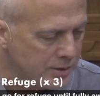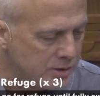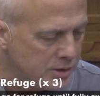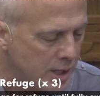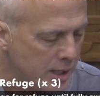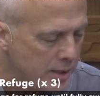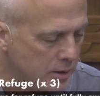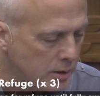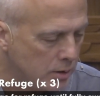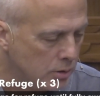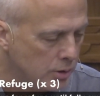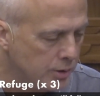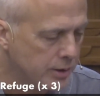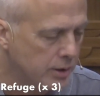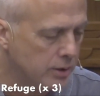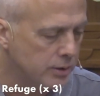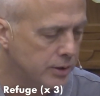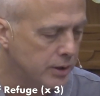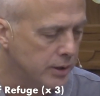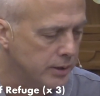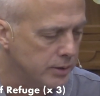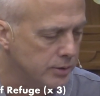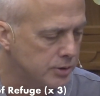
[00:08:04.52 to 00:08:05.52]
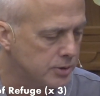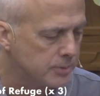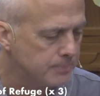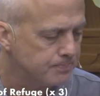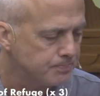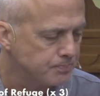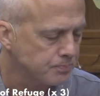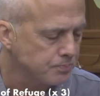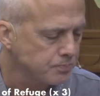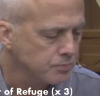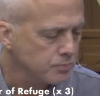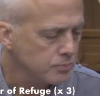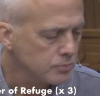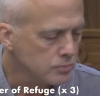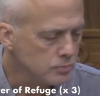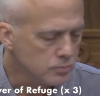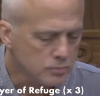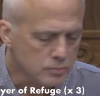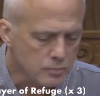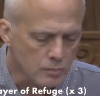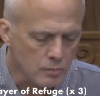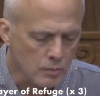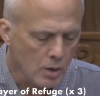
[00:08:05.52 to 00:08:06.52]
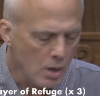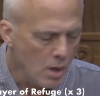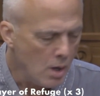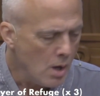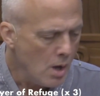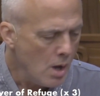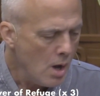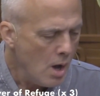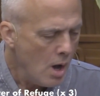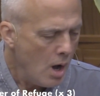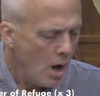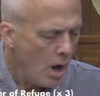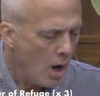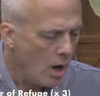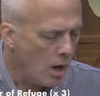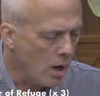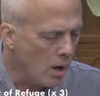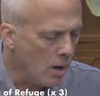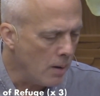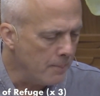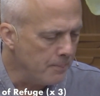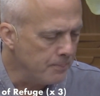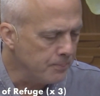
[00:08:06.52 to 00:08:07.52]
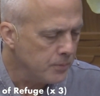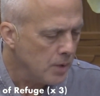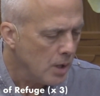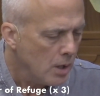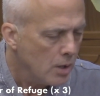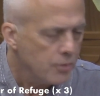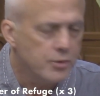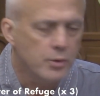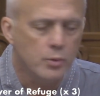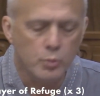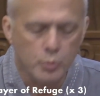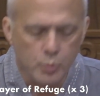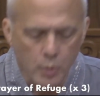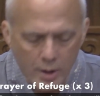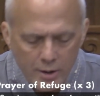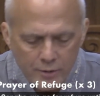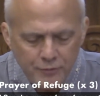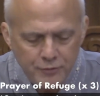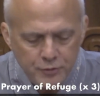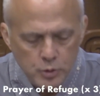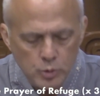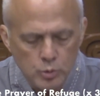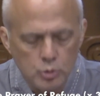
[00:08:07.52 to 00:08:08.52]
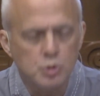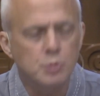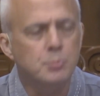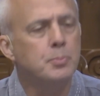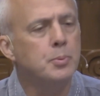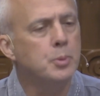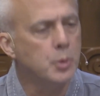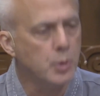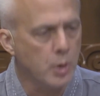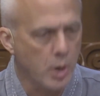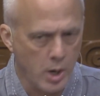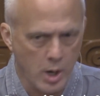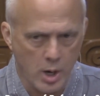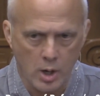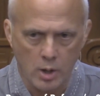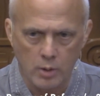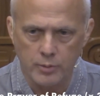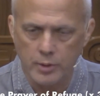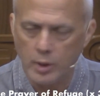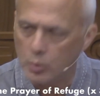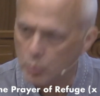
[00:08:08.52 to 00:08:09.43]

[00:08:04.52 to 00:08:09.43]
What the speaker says: take a look at these. The refuge prayer that